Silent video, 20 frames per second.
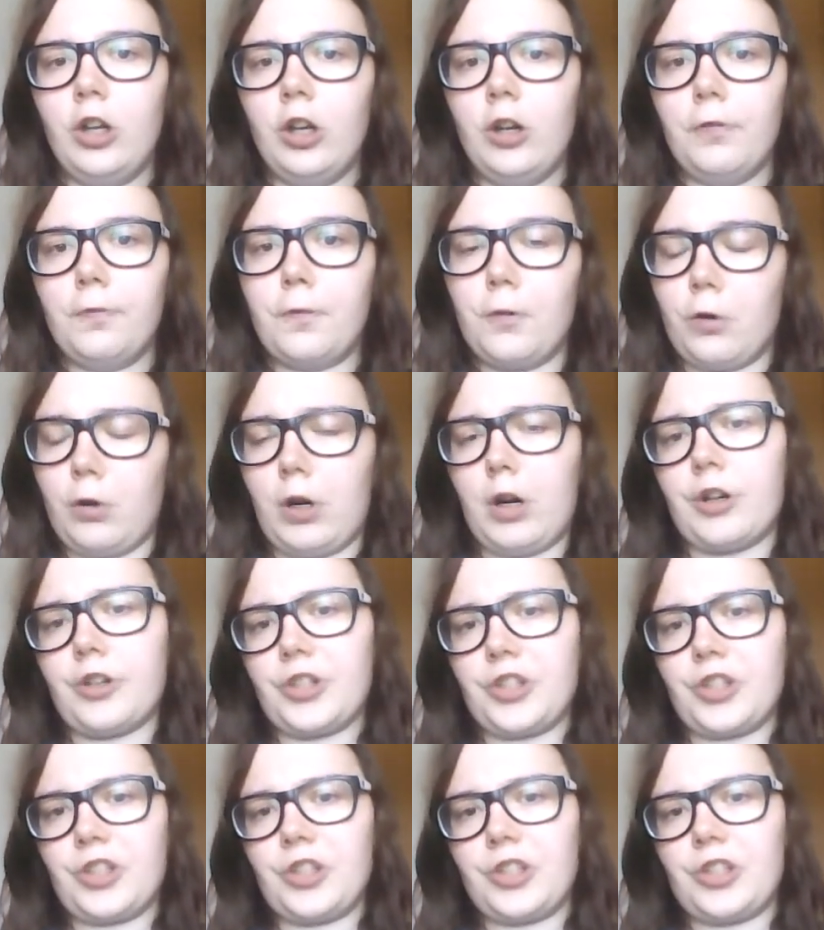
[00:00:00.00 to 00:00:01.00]
for
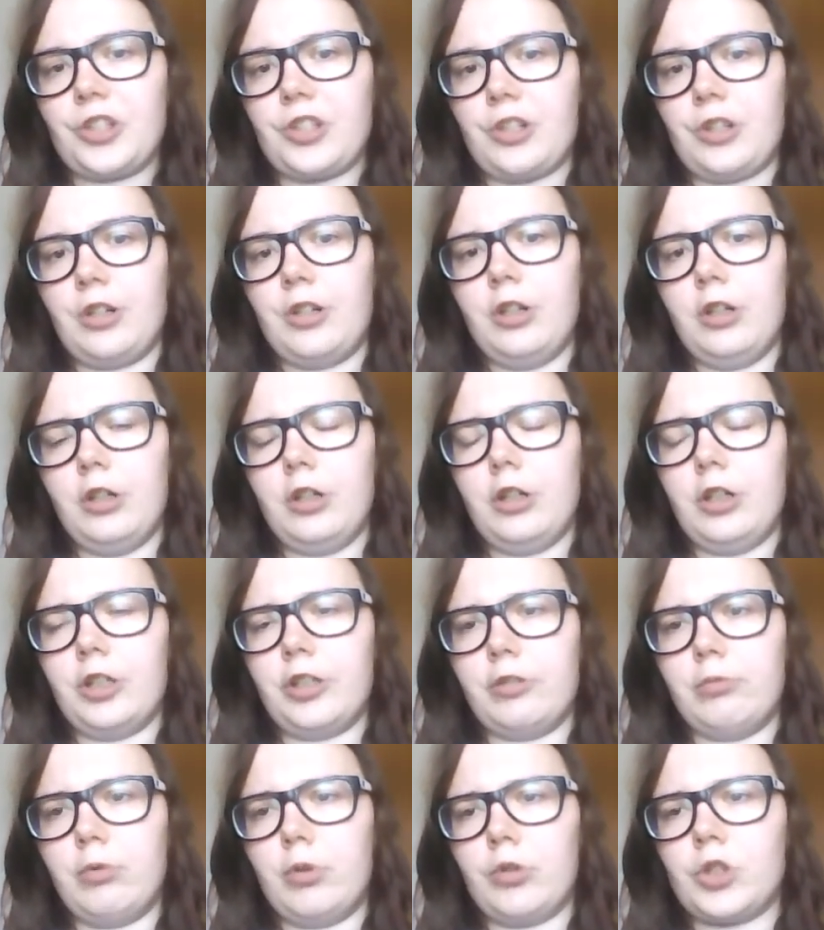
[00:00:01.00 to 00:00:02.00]
us
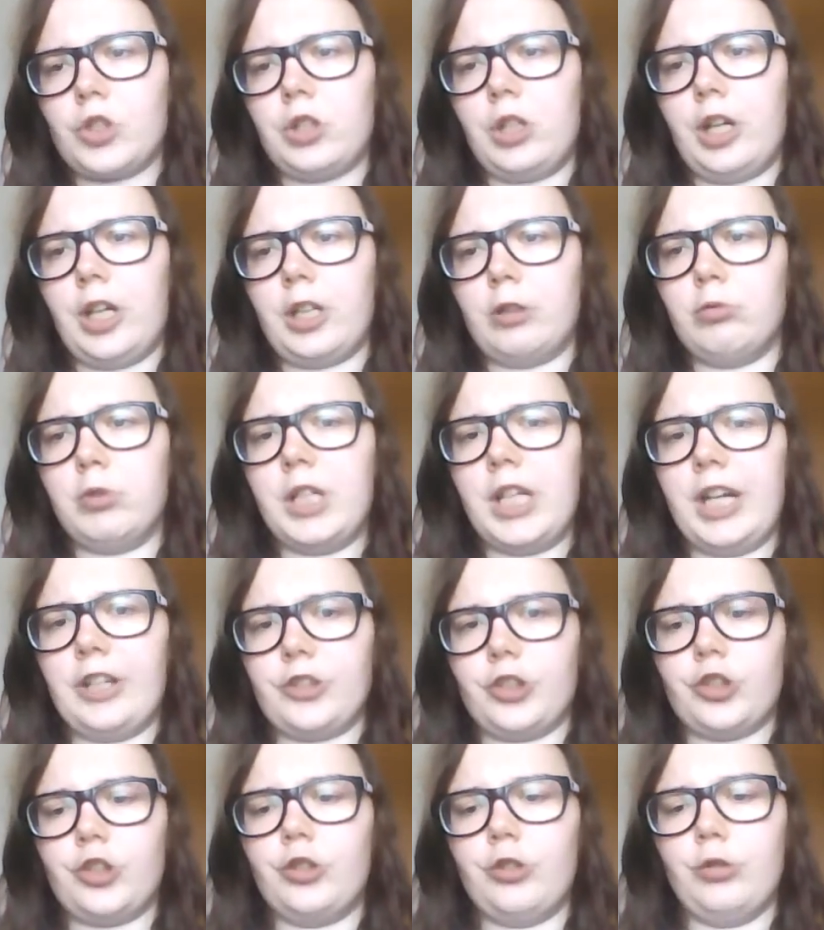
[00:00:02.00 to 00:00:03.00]
it was like we had
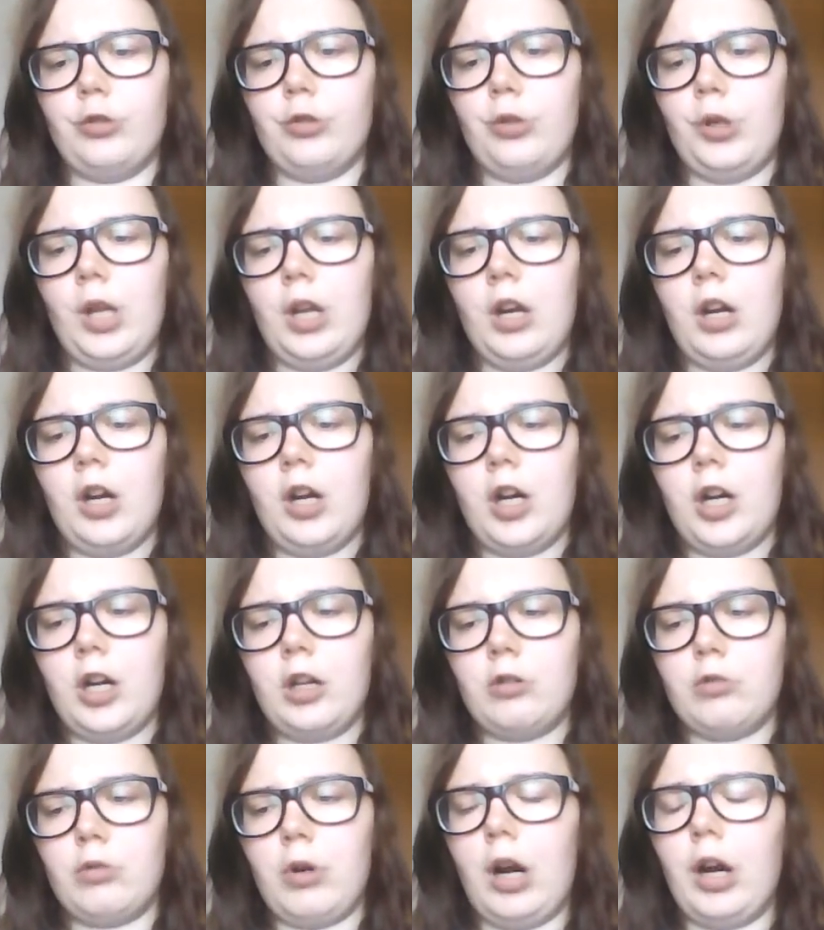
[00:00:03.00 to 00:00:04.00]
to
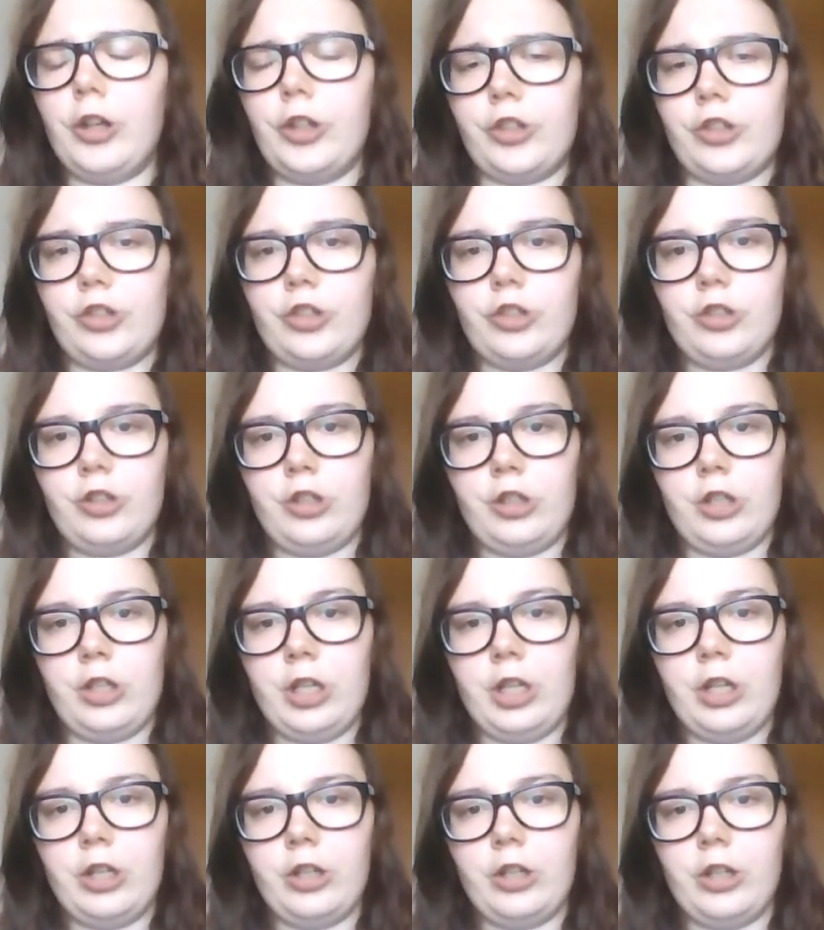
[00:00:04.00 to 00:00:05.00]
write
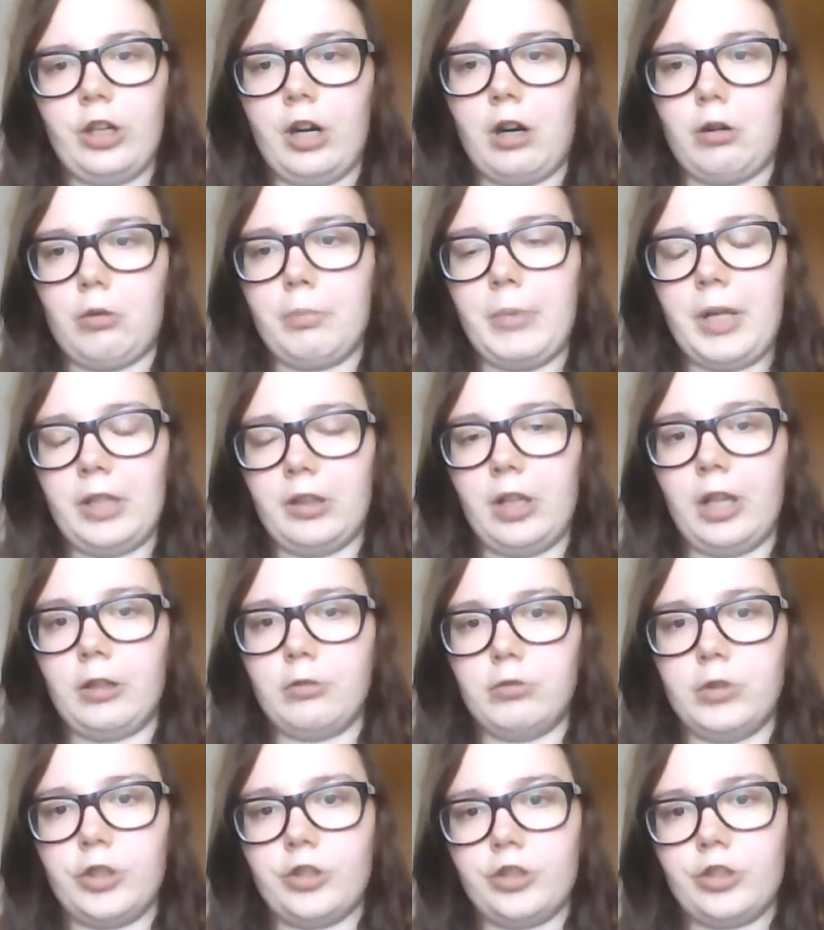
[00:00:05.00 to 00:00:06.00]
in our main
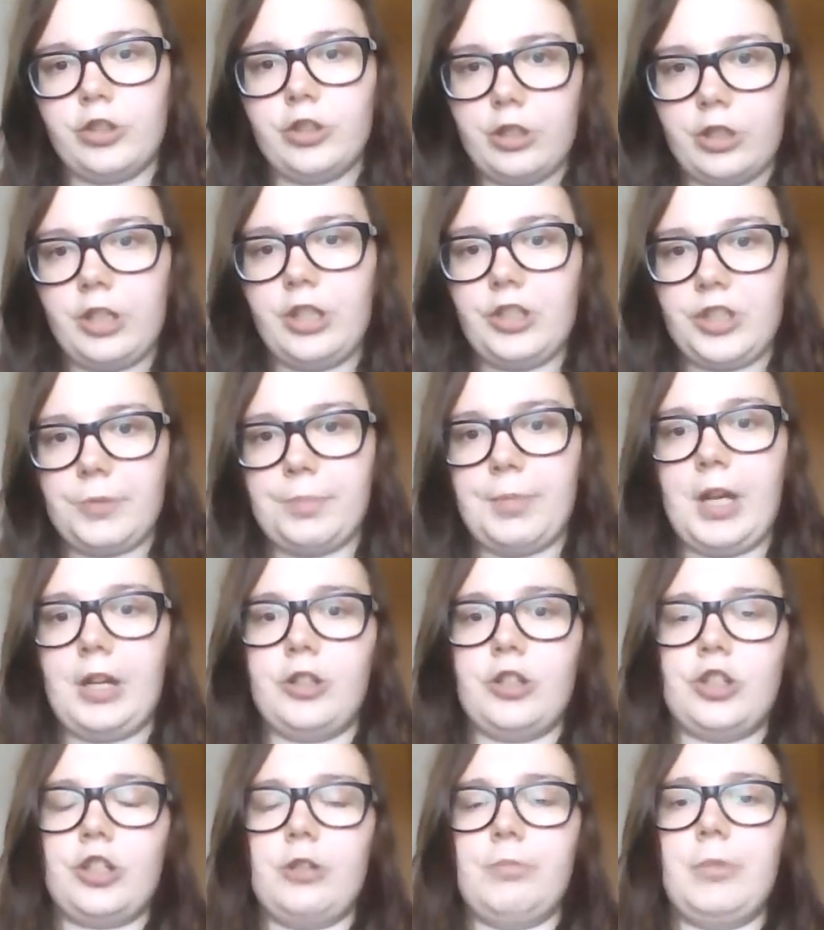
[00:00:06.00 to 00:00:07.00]
language, in
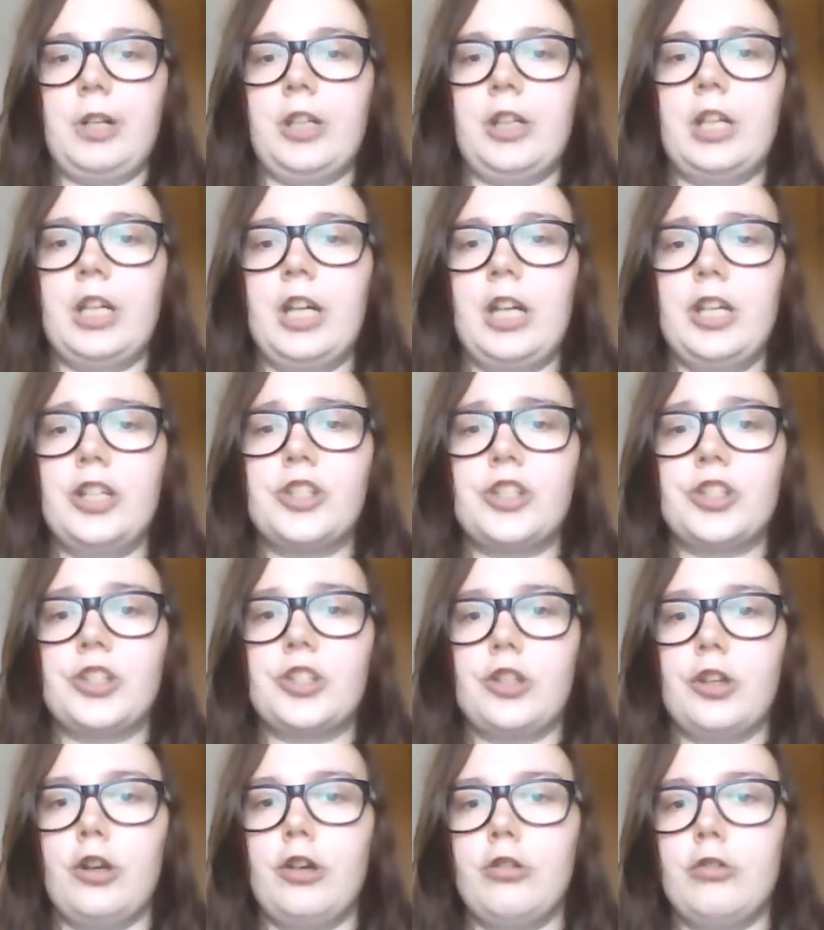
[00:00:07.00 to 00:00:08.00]
Spanish in my case.
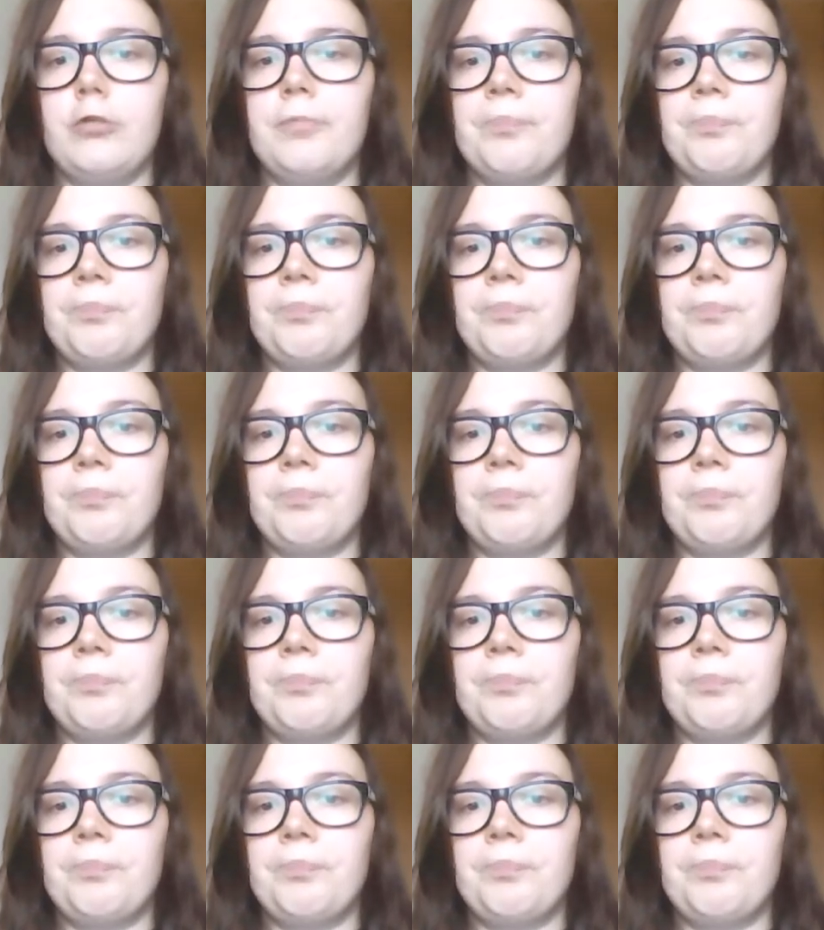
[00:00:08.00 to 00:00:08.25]
So